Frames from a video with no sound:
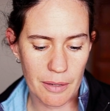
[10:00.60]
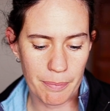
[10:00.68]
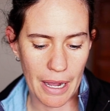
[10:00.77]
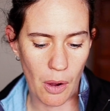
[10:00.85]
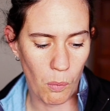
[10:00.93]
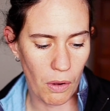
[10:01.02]

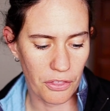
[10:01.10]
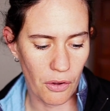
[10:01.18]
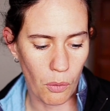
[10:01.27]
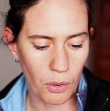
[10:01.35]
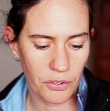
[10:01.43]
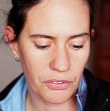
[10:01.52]
about what the
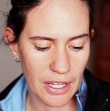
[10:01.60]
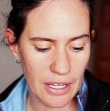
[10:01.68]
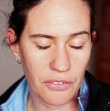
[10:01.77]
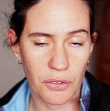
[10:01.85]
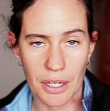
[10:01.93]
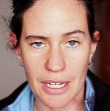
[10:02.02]
horse
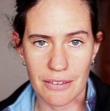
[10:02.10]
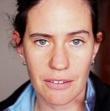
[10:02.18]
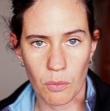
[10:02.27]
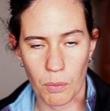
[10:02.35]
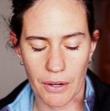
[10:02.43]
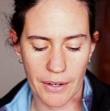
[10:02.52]
is or isn't
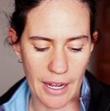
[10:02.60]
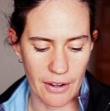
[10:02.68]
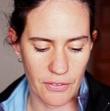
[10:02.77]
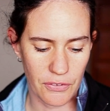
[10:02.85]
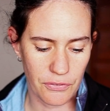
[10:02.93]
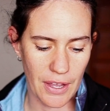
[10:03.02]
wearing on
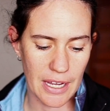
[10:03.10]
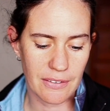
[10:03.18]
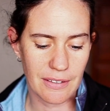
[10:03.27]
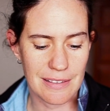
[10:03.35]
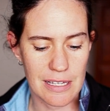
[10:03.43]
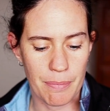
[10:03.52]
its face.
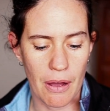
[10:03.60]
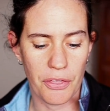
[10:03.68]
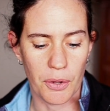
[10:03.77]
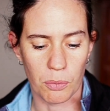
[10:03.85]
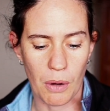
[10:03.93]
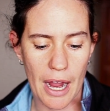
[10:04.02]
It's about
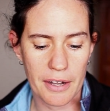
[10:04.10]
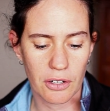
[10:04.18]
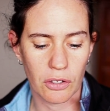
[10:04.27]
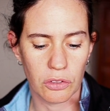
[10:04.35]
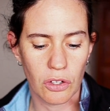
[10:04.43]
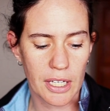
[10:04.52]
the
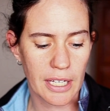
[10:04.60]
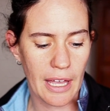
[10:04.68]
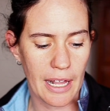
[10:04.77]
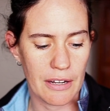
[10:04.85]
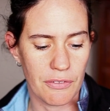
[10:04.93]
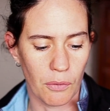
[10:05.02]
rider looking
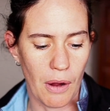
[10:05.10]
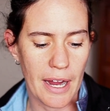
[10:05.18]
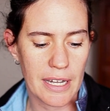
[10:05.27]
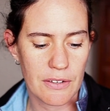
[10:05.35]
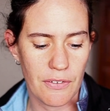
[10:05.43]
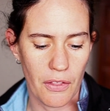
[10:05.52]
at a
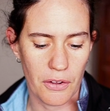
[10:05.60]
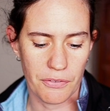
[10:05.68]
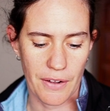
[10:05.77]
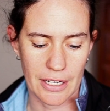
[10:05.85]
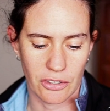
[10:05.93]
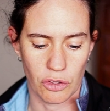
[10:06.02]
variety of other
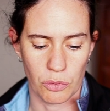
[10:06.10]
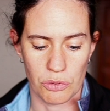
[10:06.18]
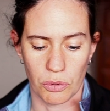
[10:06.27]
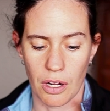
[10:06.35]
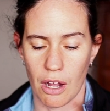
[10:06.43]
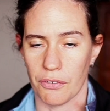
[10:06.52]
factors, which
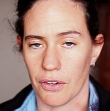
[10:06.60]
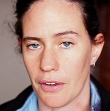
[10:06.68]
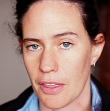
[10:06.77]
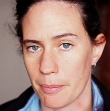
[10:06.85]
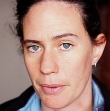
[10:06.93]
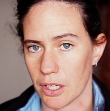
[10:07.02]
we'll cover
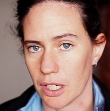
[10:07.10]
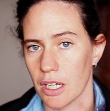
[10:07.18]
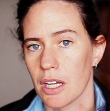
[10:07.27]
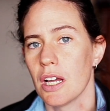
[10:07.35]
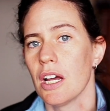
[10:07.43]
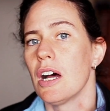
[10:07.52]
in the book.
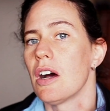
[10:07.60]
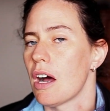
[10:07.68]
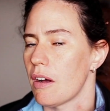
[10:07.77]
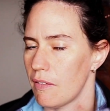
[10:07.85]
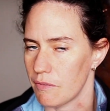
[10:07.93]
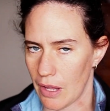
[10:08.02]

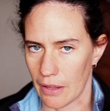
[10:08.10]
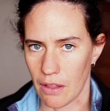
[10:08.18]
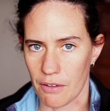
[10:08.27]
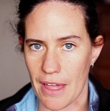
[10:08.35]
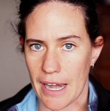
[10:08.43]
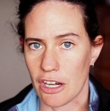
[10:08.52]
I
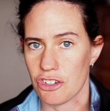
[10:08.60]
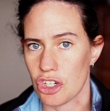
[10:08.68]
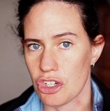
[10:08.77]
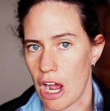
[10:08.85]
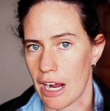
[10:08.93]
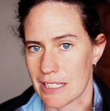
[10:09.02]
love that. And she
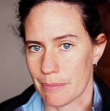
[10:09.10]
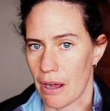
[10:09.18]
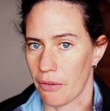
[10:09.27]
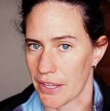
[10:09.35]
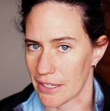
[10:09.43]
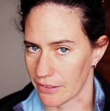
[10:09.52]
talks
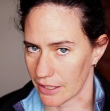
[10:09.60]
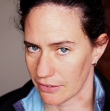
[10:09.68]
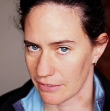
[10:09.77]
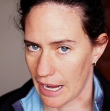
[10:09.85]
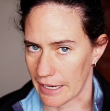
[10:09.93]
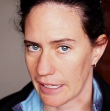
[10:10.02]
about things like
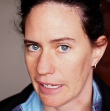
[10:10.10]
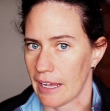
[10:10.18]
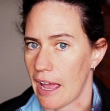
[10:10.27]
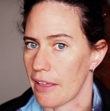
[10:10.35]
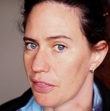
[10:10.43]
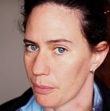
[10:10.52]
stacking
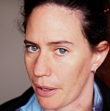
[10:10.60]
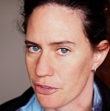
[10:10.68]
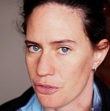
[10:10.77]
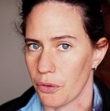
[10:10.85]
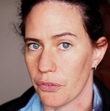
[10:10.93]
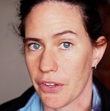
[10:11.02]
and
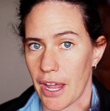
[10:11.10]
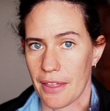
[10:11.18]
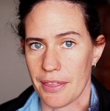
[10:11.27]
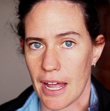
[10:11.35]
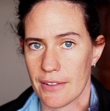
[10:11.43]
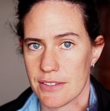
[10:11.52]
thresholds. And